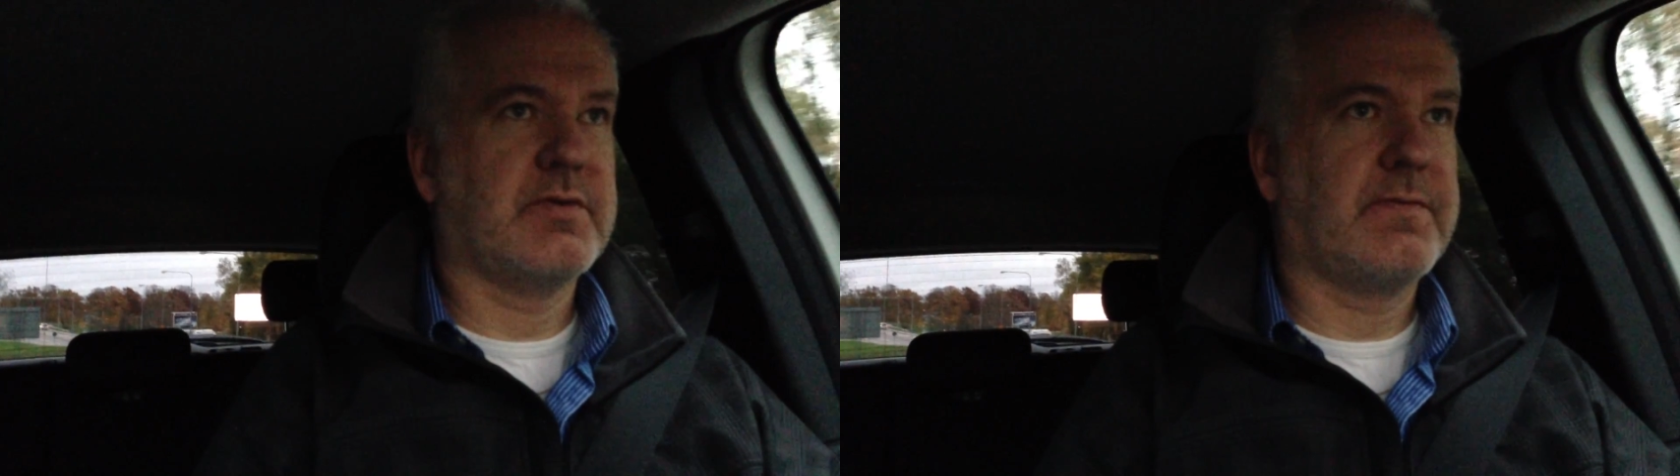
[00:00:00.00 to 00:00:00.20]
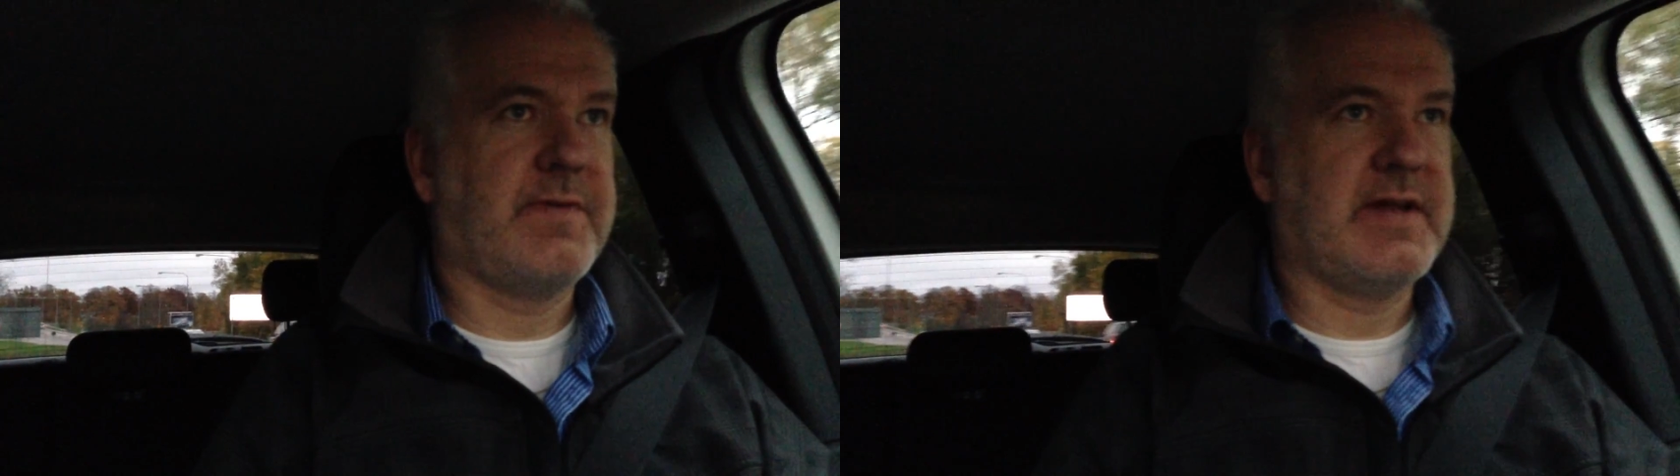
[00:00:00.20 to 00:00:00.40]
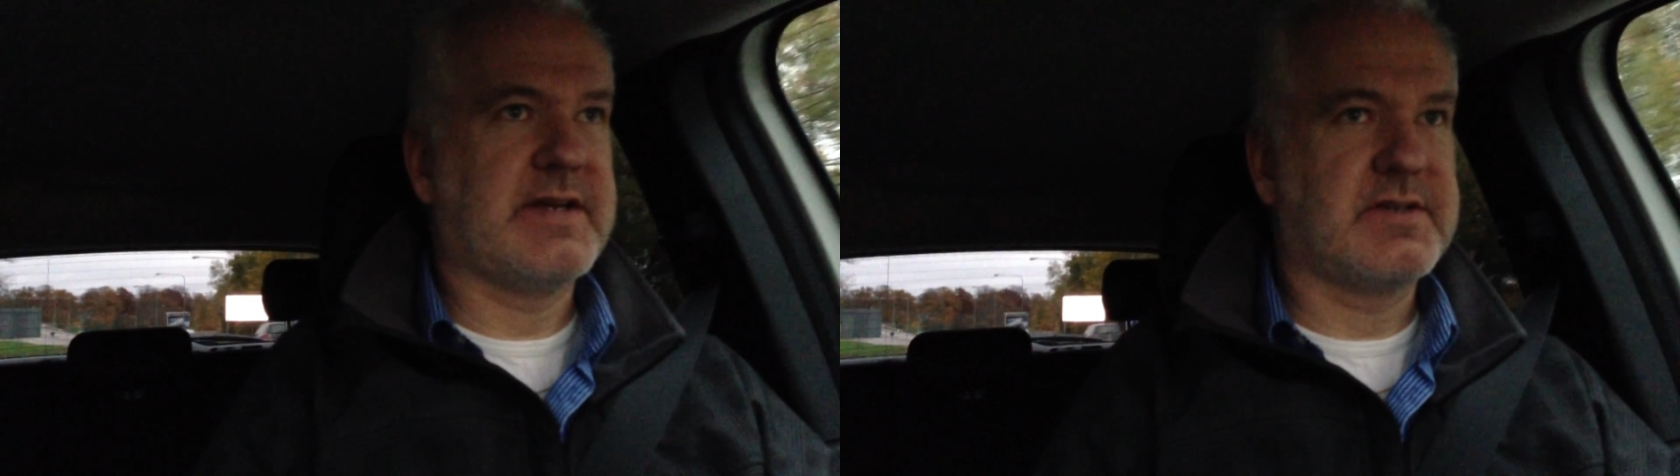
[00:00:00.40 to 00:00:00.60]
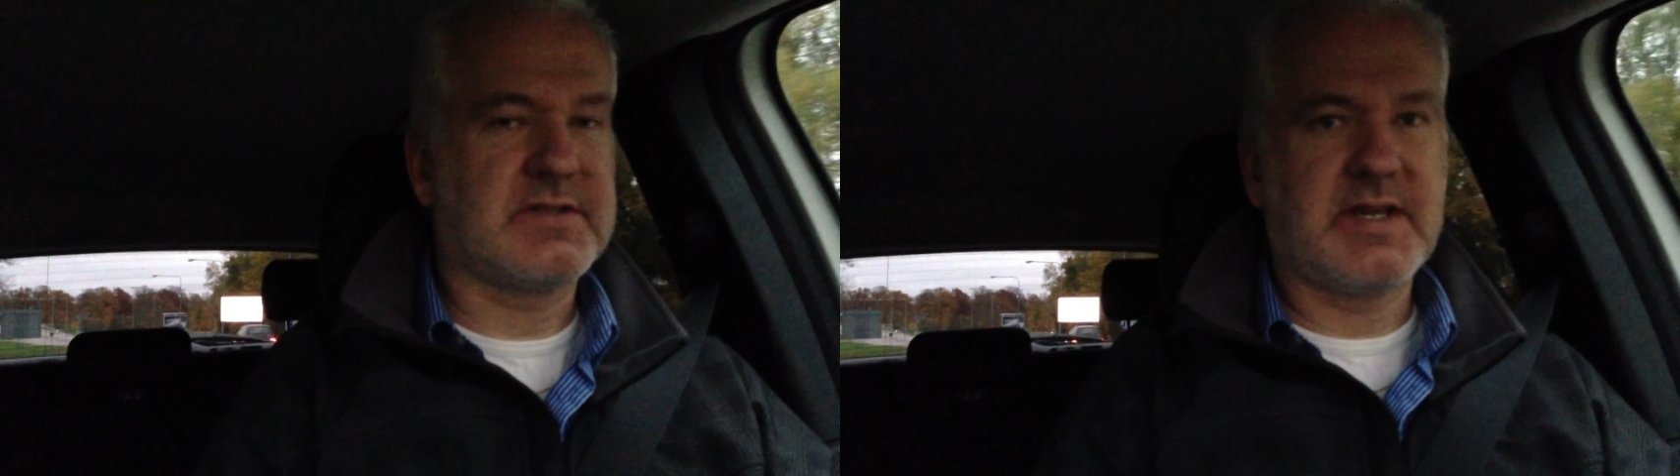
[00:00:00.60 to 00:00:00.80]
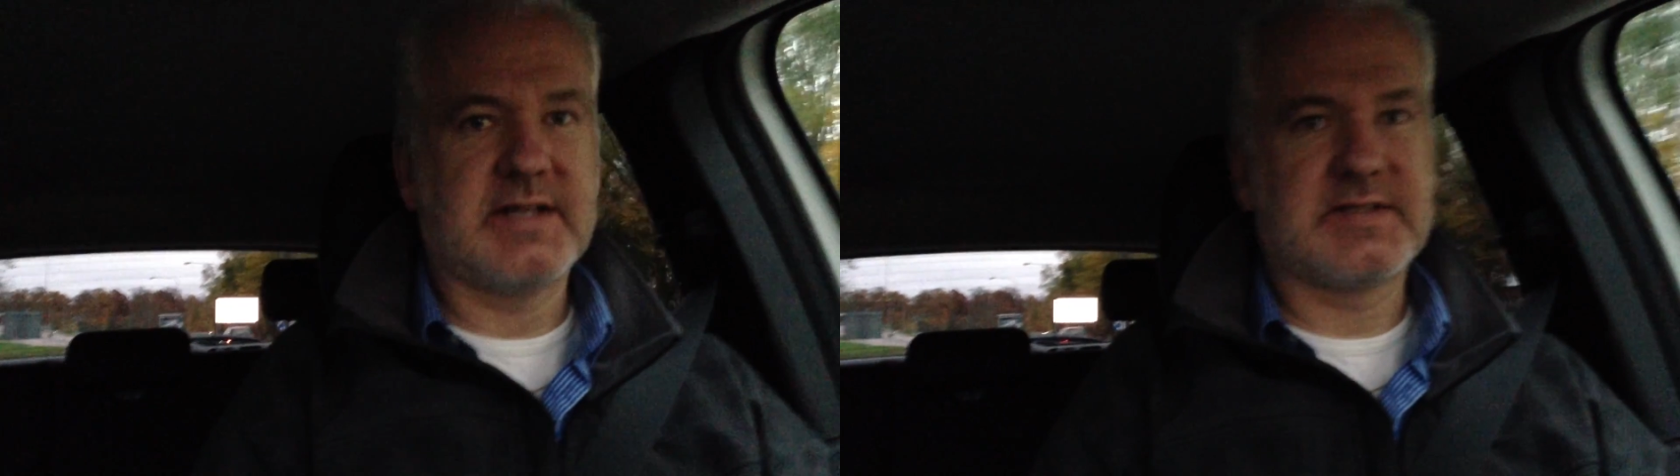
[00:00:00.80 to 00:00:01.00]
your
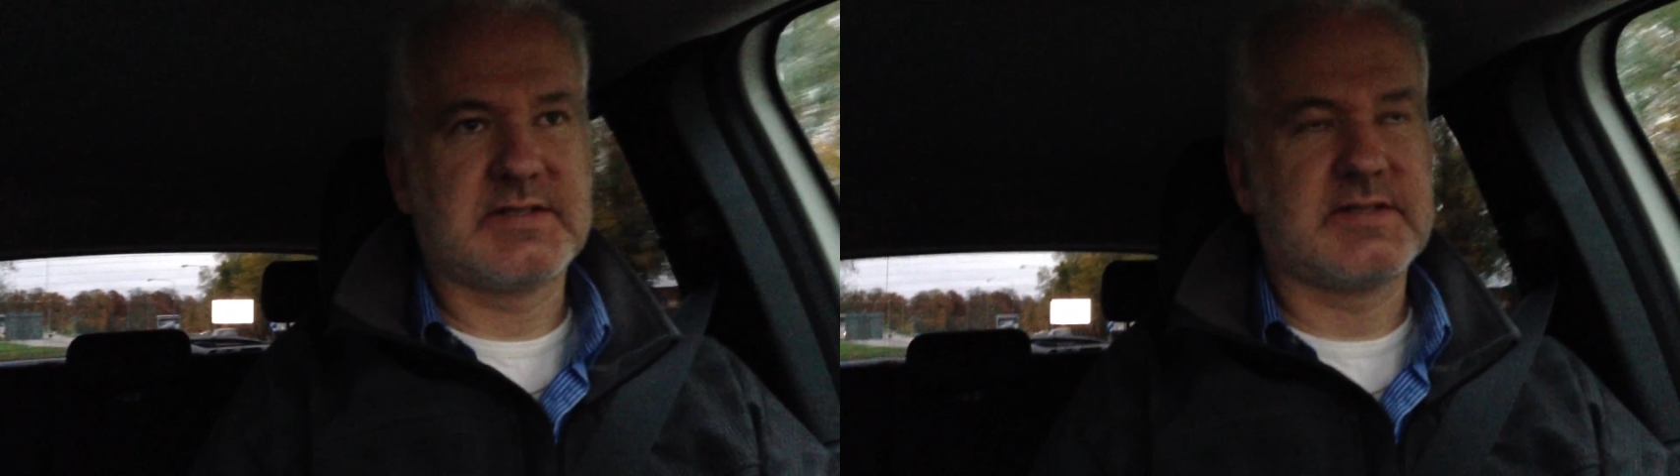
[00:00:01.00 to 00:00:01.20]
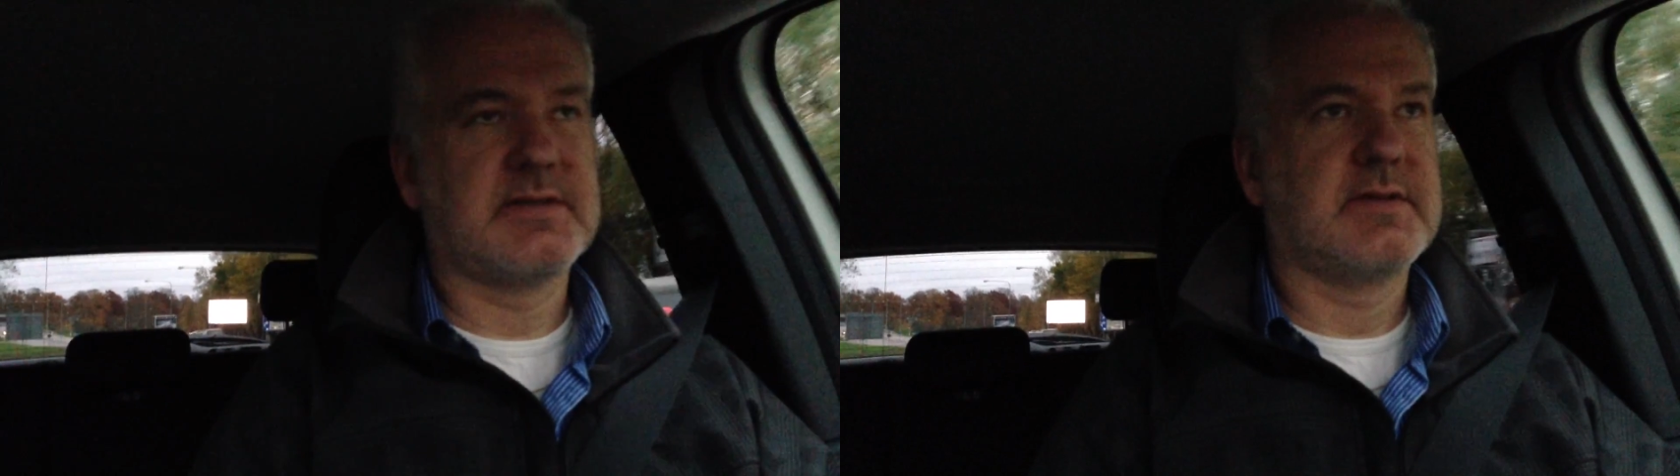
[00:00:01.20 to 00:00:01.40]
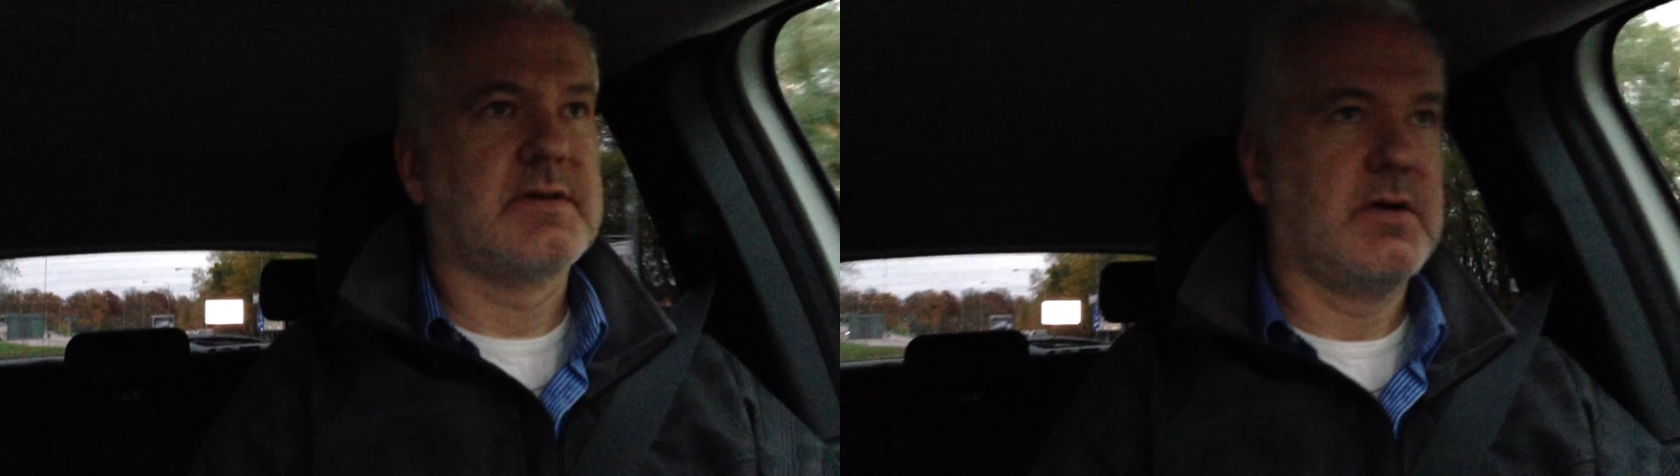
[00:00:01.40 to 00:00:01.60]
fingers gets